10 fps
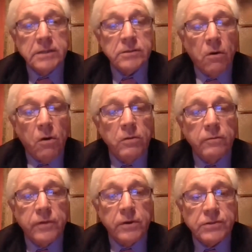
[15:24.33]
So
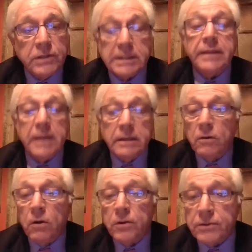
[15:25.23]
all of those things, and
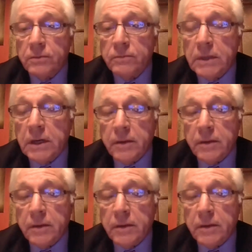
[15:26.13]
then also